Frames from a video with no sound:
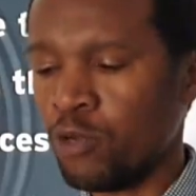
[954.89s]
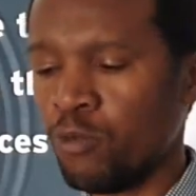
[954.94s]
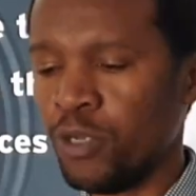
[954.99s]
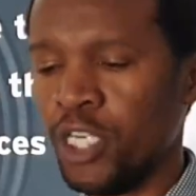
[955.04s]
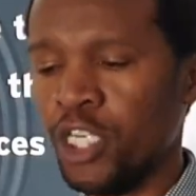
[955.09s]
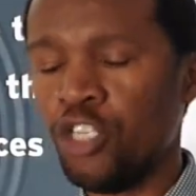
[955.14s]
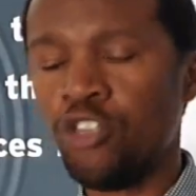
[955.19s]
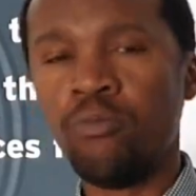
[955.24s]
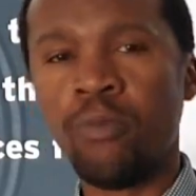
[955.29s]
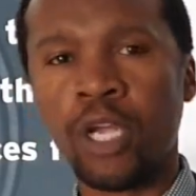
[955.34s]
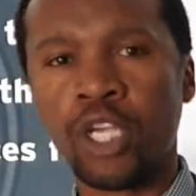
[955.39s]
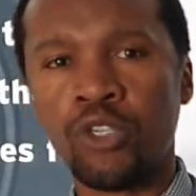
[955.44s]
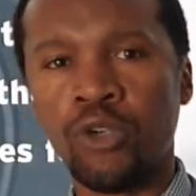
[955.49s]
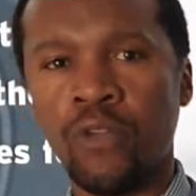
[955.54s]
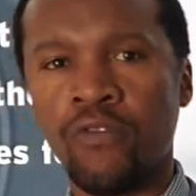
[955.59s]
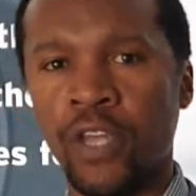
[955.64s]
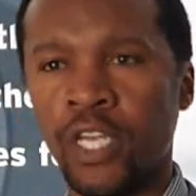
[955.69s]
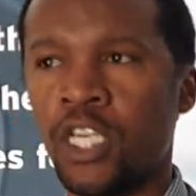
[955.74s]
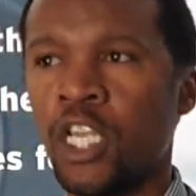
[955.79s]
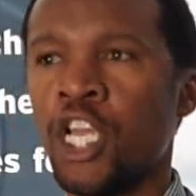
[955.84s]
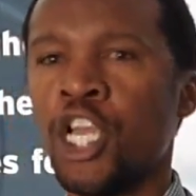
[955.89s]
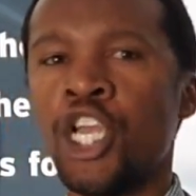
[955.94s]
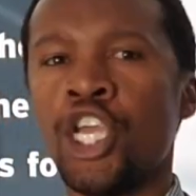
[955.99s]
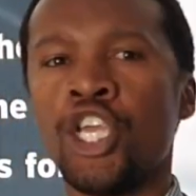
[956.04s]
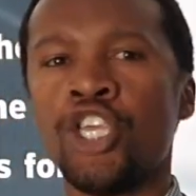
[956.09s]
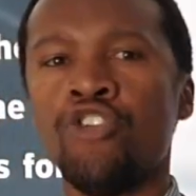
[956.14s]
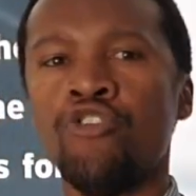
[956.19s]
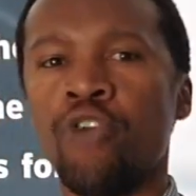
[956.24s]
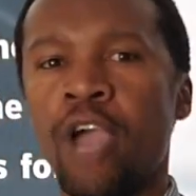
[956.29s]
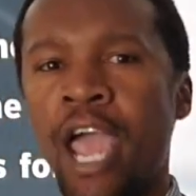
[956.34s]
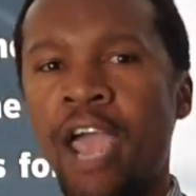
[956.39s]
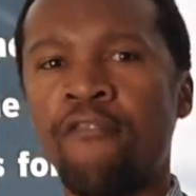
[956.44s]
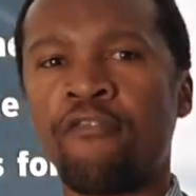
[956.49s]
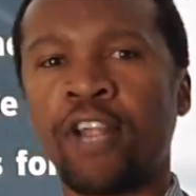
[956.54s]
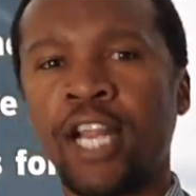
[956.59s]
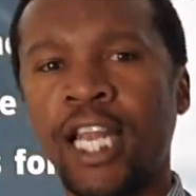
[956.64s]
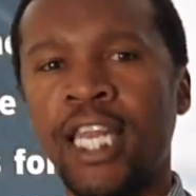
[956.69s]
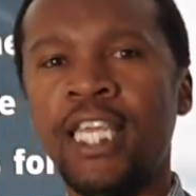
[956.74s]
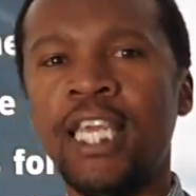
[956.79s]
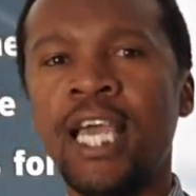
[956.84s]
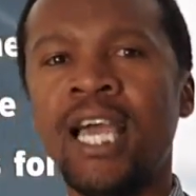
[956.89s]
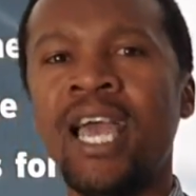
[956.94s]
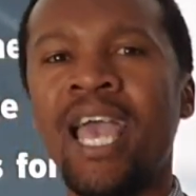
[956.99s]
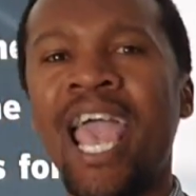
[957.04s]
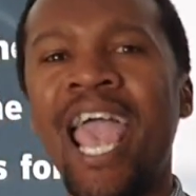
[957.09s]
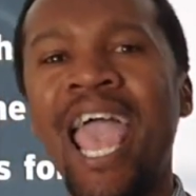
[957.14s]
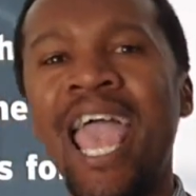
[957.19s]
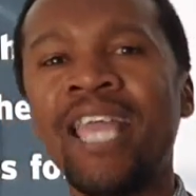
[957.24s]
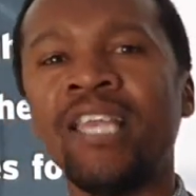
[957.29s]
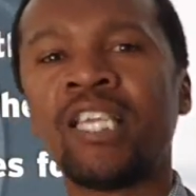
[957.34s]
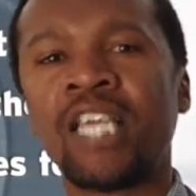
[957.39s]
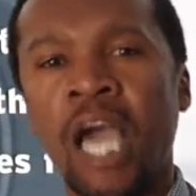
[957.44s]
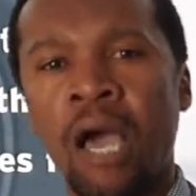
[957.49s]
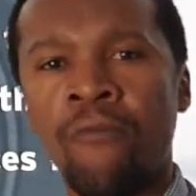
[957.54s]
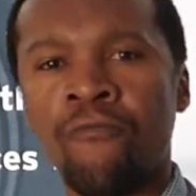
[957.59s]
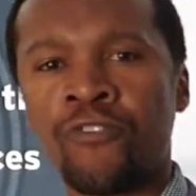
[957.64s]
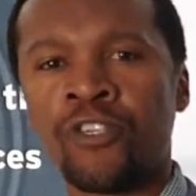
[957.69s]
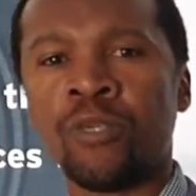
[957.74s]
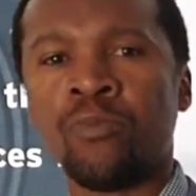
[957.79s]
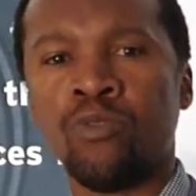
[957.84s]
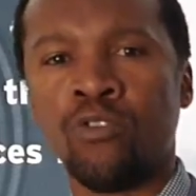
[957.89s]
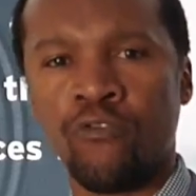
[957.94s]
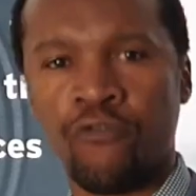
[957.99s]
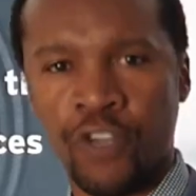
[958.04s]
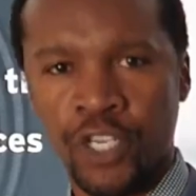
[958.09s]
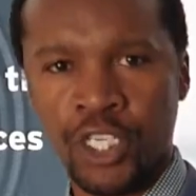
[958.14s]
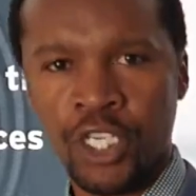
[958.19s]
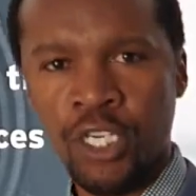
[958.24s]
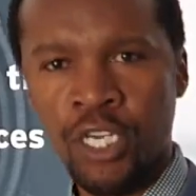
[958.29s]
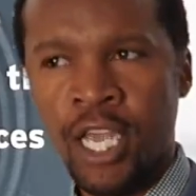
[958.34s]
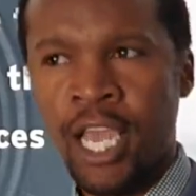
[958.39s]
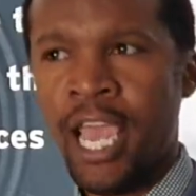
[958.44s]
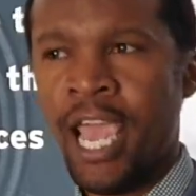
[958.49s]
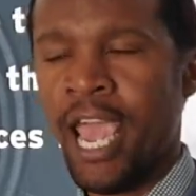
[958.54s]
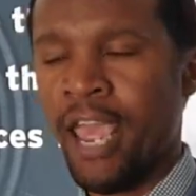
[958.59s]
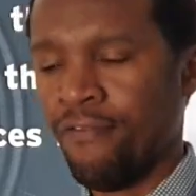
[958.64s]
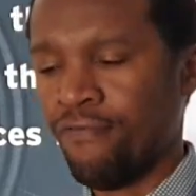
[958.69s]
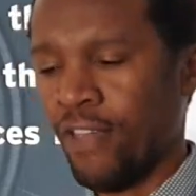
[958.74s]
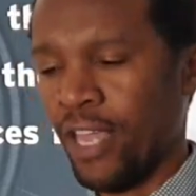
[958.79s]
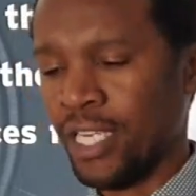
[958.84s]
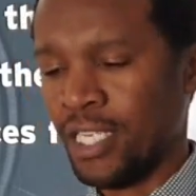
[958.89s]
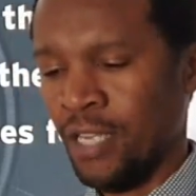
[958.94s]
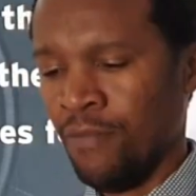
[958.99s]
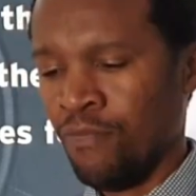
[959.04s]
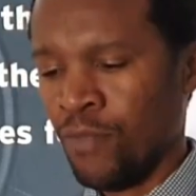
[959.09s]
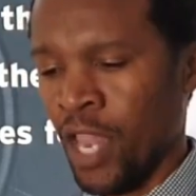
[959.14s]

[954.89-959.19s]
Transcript: We need to make sure that you have clear and comfortable vision, and that